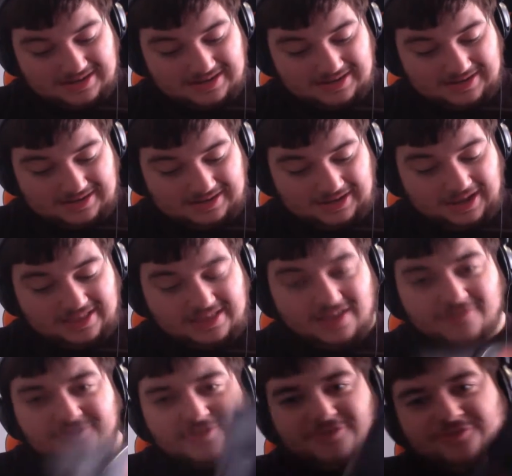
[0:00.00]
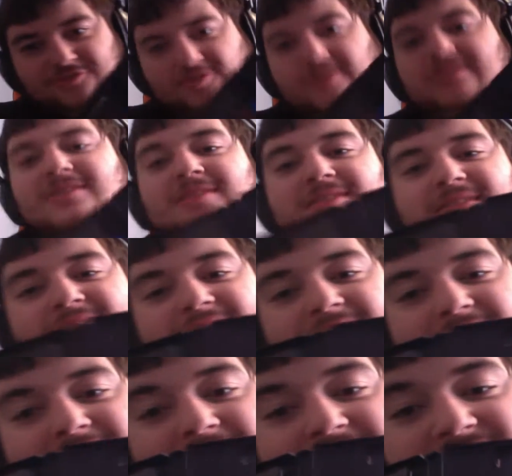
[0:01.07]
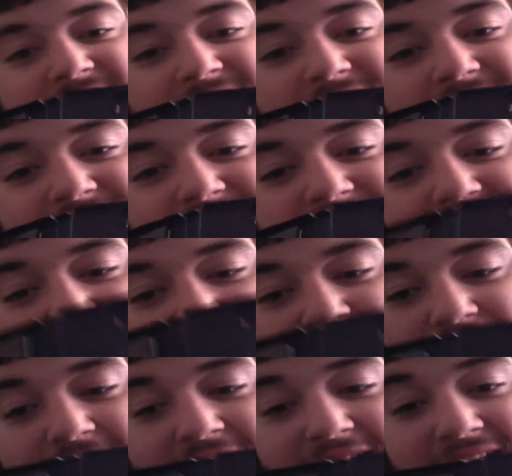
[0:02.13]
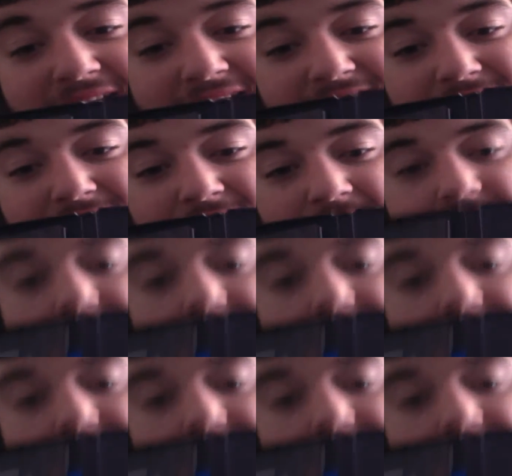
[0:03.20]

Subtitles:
I love the front of this disc actually. You can see the red and